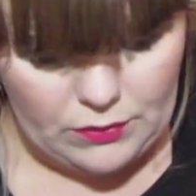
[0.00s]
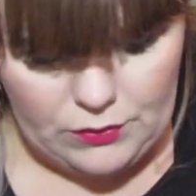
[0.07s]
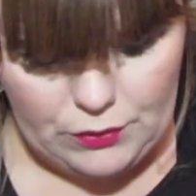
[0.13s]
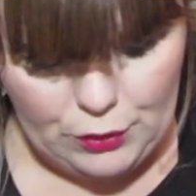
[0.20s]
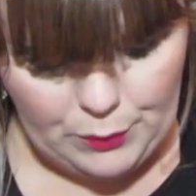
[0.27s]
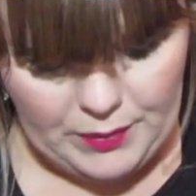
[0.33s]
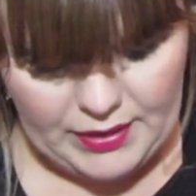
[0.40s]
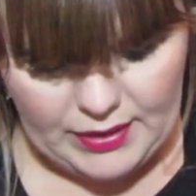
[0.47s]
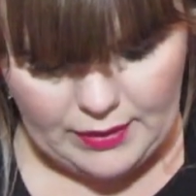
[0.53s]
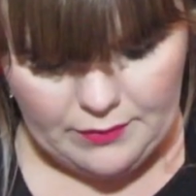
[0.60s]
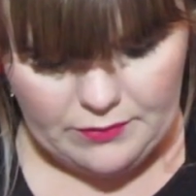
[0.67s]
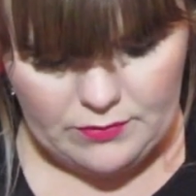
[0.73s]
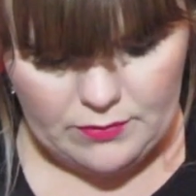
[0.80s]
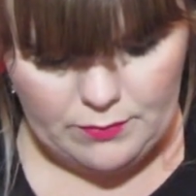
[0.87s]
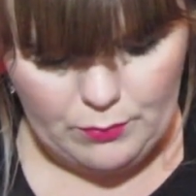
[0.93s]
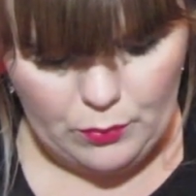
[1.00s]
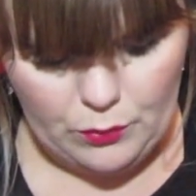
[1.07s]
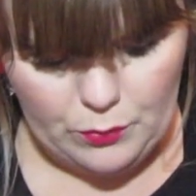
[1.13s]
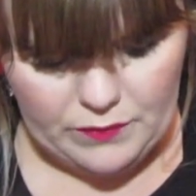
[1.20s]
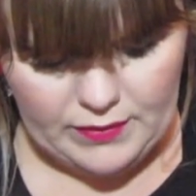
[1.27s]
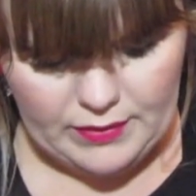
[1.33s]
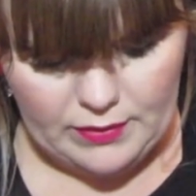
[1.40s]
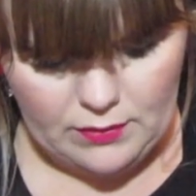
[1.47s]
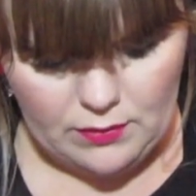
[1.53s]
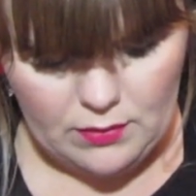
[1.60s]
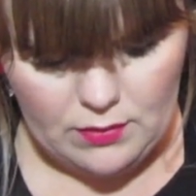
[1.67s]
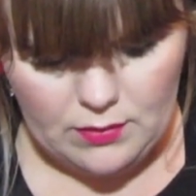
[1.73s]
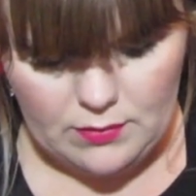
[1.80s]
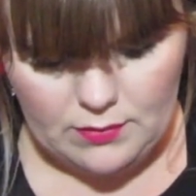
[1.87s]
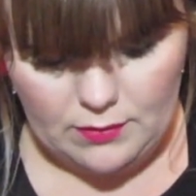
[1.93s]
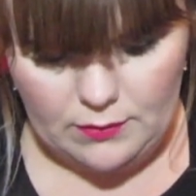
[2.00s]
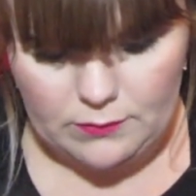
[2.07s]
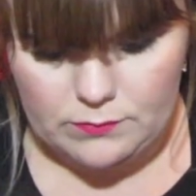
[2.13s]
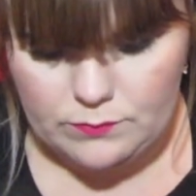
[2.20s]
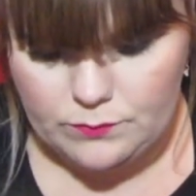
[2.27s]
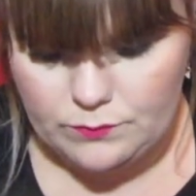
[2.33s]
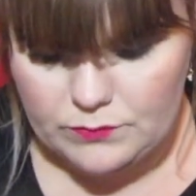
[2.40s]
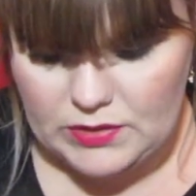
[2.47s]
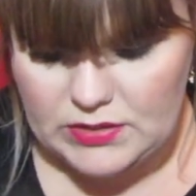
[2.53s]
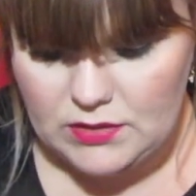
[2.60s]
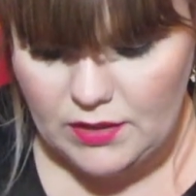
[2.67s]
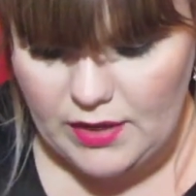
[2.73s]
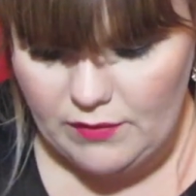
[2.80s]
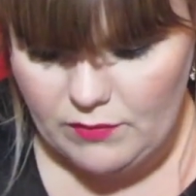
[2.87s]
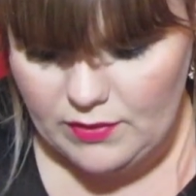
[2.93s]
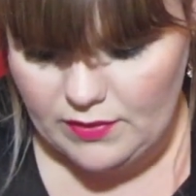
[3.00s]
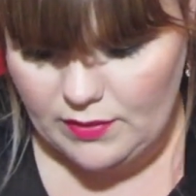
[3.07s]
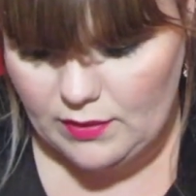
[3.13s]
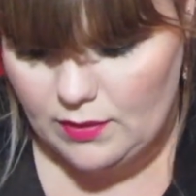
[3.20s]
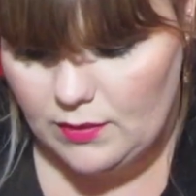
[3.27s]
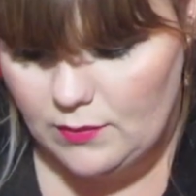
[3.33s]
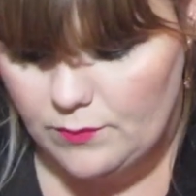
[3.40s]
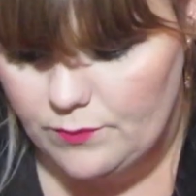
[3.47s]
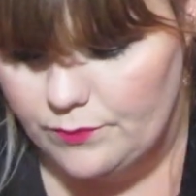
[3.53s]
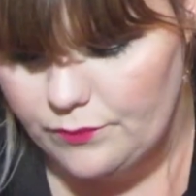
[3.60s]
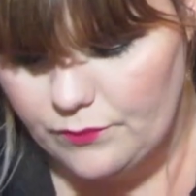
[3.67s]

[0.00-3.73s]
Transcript: You know me, I was just born with glitter, so it's on everything.